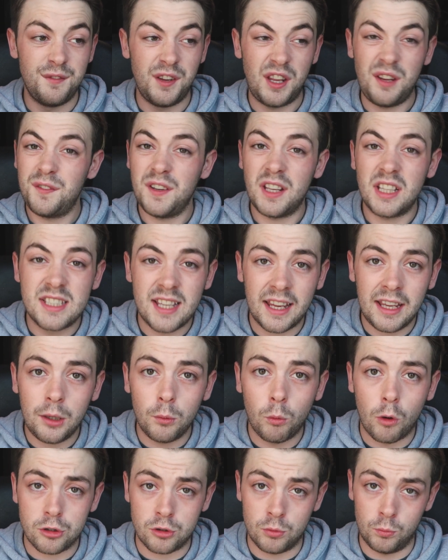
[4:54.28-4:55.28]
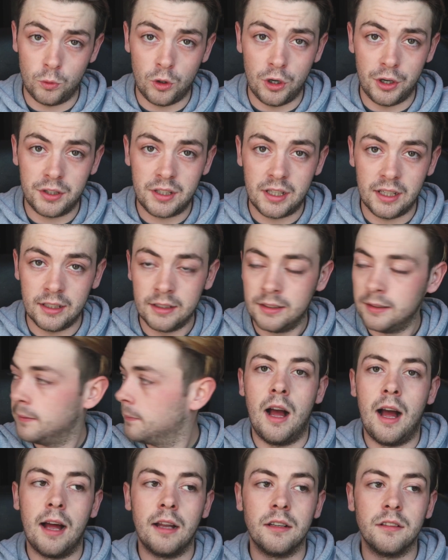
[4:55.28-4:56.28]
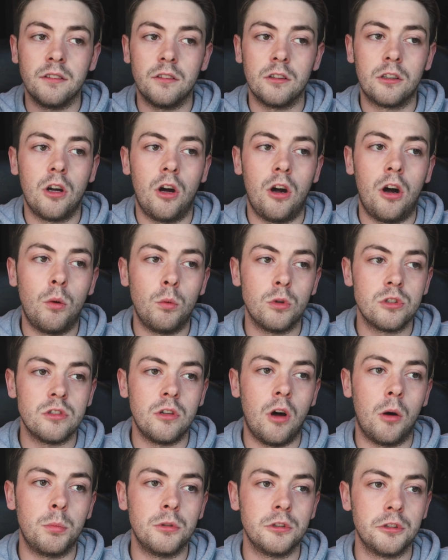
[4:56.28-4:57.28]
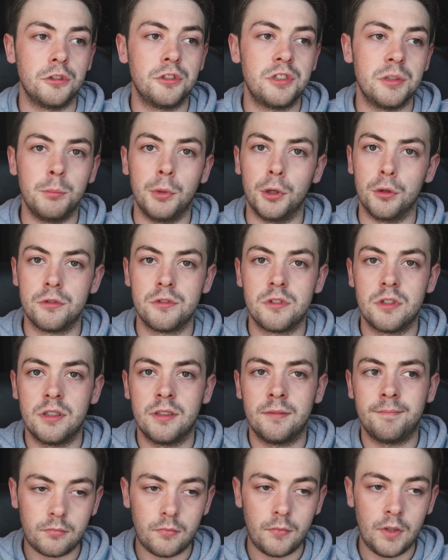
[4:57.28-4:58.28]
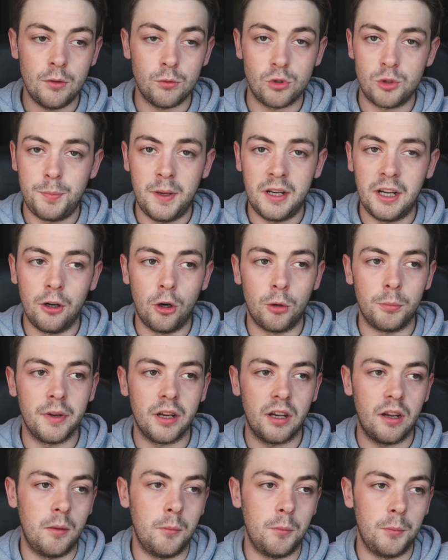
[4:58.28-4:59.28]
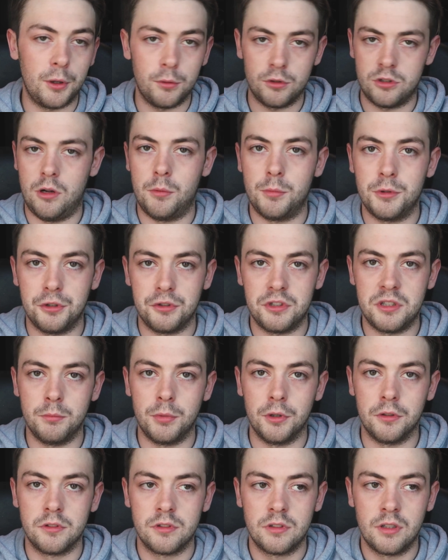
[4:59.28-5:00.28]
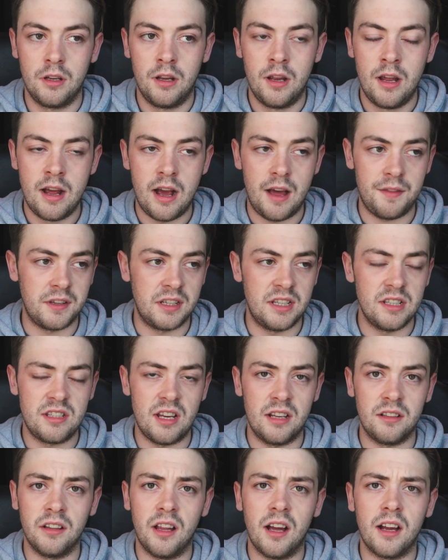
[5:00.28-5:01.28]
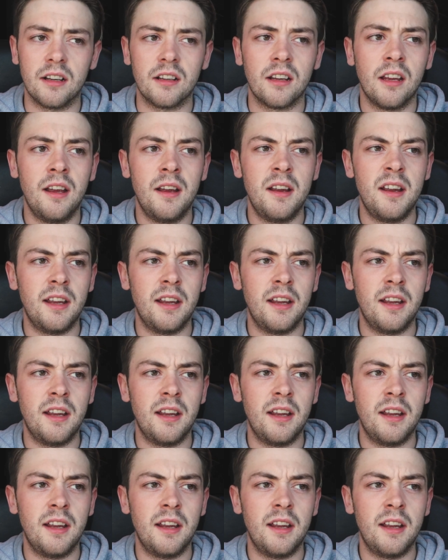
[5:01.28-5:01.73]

VVT wasn't working, and the car was not producing boost. It was spinning up, but it was not producing boost. I think he said like